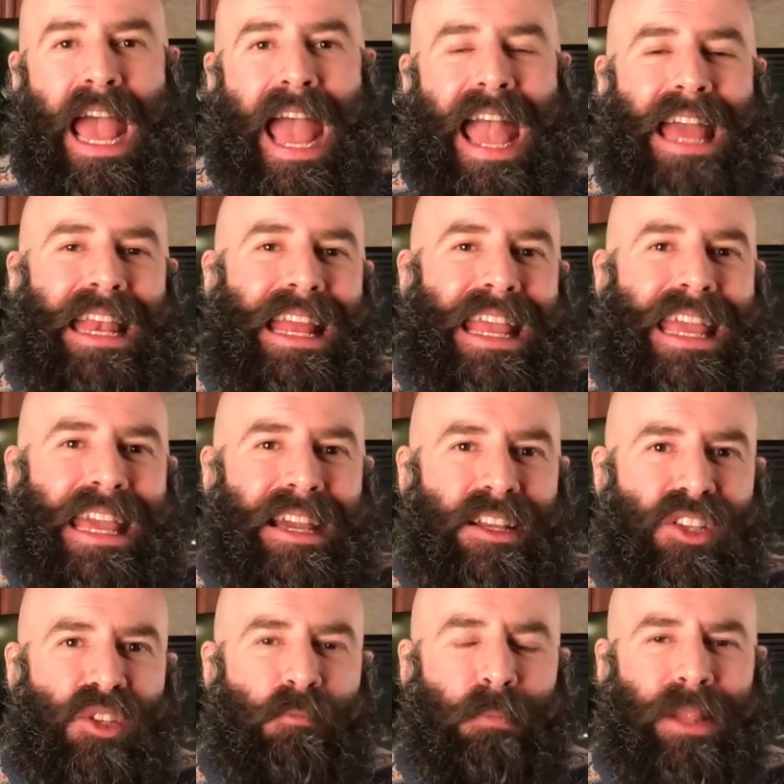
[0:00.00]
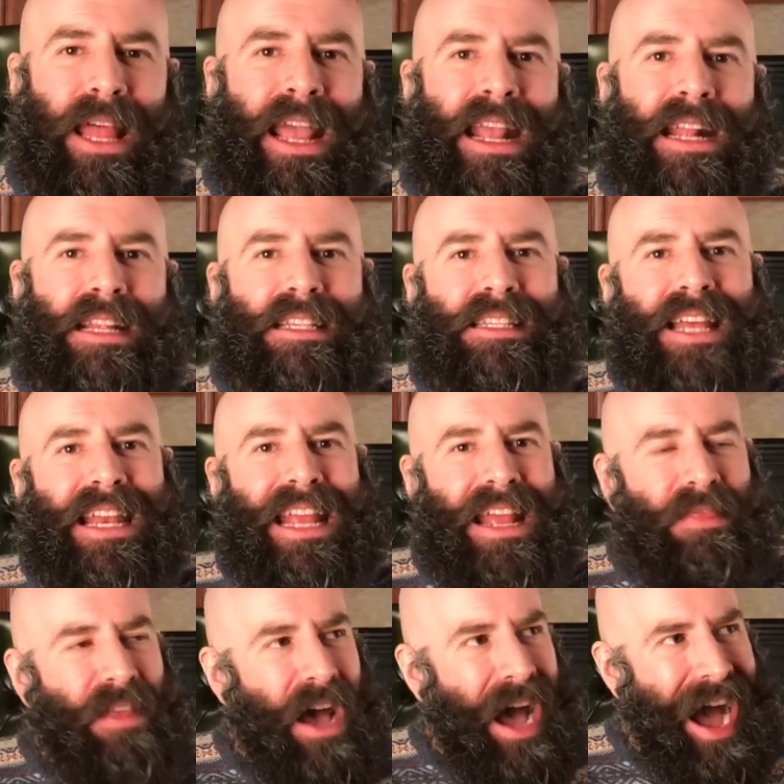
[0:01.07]
And he explains that
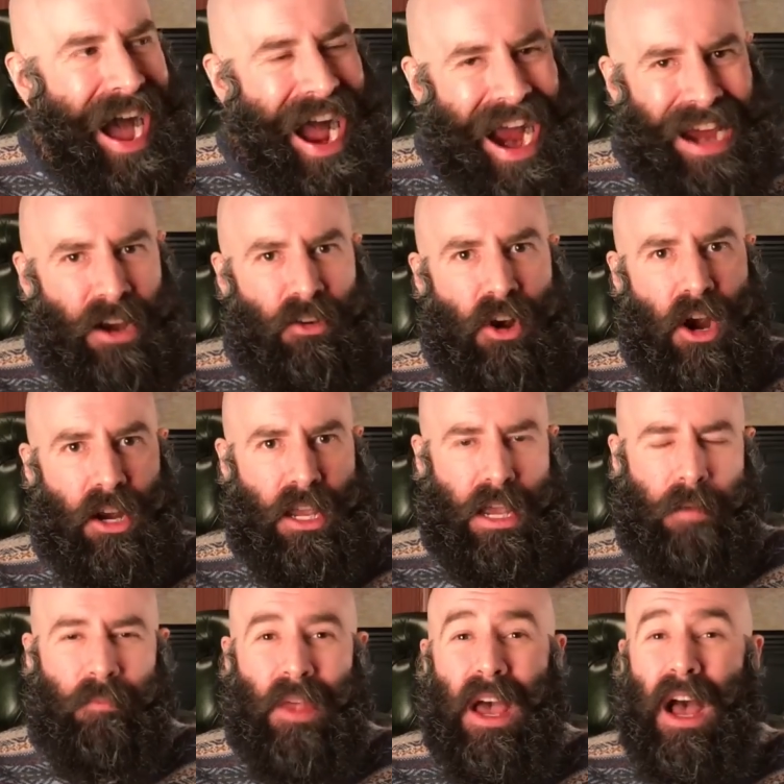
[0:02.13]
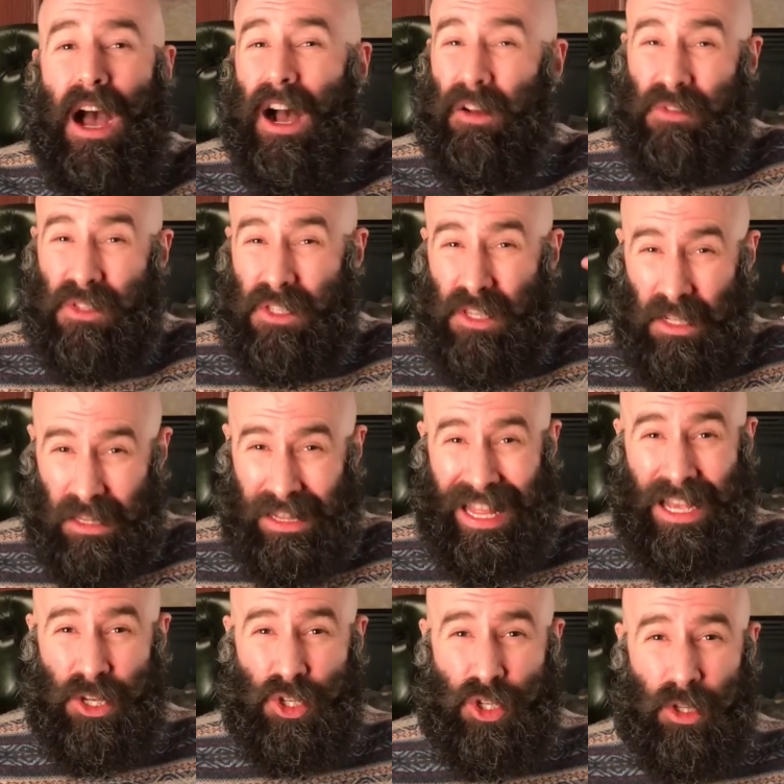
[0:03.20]
in the hierarchy of
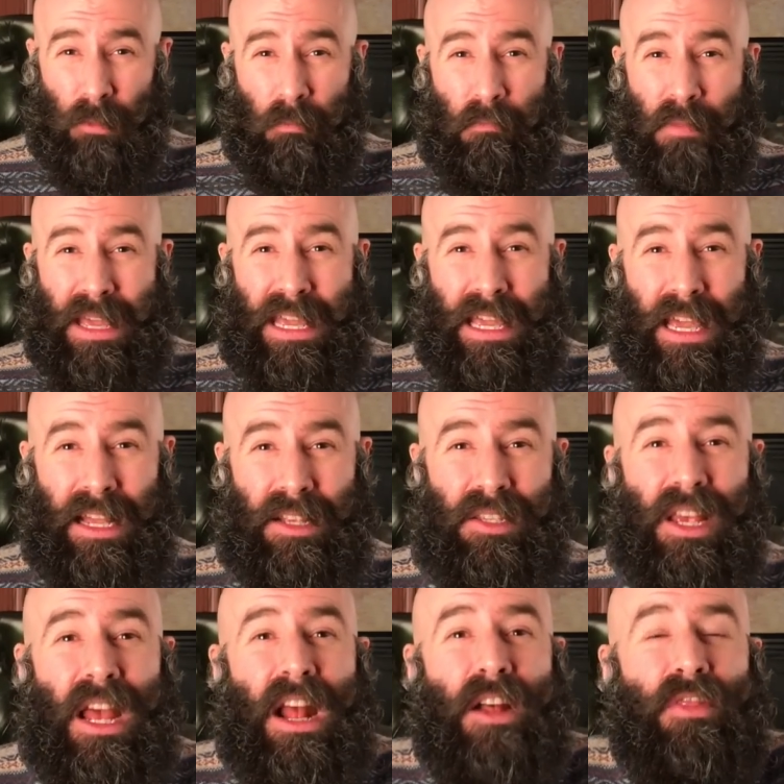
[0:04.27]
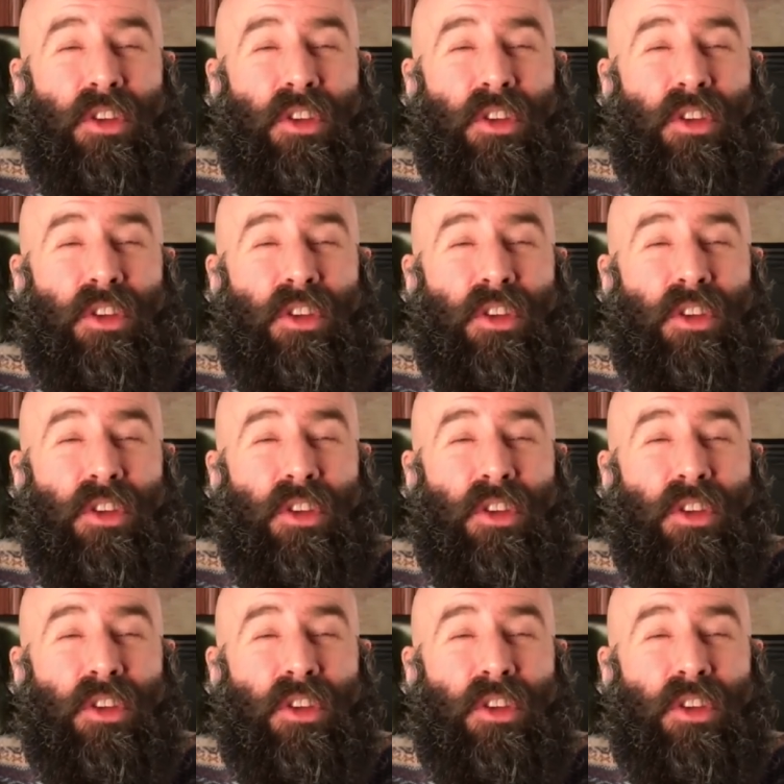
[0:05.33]
celestial beings,